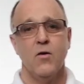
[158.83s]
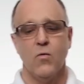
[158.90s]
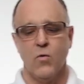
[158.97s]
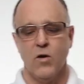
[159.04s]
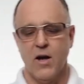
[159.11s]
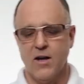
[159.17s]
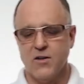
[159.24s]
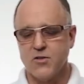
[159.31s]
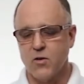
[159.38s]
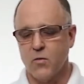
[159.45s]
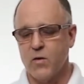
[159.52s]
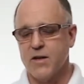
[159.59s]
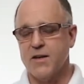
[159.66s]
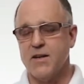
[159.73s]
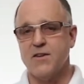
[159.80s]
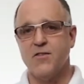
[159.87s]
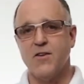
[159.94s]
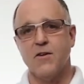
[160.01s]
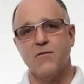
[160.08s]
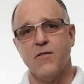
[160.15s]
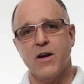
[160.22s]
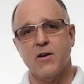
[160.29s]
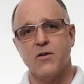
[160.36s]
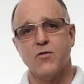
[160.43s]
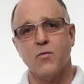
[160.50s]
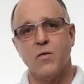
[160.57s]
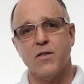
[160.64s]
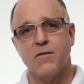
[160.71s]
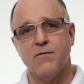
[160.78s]
We also run these
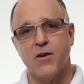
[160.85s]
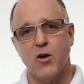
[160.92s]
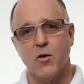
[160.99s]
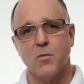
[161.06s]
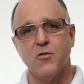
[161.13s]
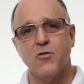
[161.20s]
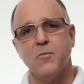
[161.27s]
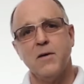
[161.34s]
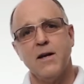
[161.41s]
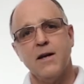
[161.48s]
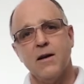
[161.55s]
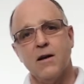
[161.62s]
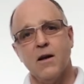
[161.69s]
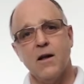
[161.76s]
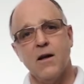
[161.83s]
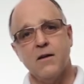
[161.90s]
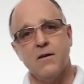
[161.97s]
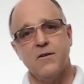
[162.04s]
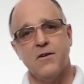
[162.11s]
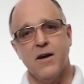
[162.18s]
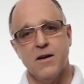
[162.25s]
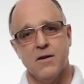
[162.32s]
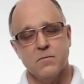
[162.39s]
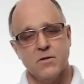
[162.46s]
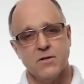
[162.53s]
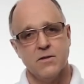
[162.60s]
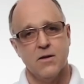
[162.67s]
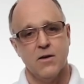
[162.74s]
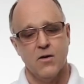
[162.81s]
conveyors with a variable speed a lot of
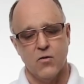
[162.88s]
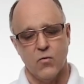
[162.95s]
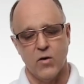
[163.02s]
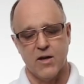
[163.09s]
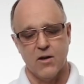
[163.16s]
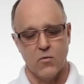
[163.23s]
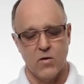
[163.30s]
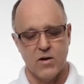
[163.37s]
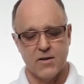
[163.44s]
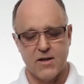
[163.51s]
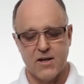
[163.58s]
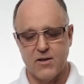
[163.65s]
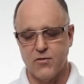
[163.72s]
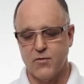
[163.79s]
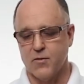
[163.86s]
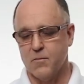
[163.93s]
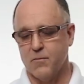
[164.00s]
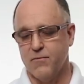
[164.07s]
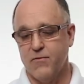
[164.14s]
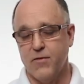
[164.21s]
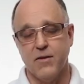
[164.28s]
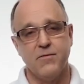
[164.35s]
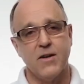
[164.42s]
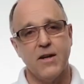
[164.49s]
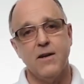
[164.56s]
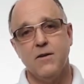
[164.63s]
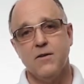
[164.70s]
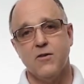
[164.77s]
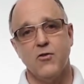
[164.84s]
times. We can run these from
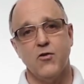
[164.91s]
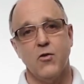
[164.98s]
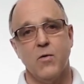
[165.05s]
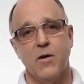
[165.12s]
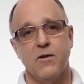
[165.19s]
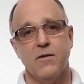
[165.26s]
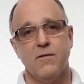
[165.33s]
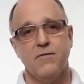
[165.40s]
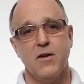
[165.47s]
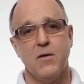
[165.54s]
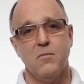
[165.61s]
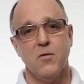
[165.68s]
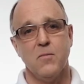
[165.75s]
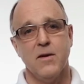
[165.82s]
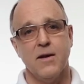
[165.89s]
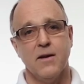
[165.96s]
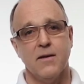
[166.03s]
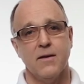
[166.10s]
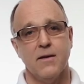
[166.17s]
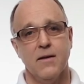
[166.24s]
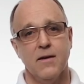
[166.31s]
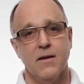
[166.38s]
50 to 200 feet per minute.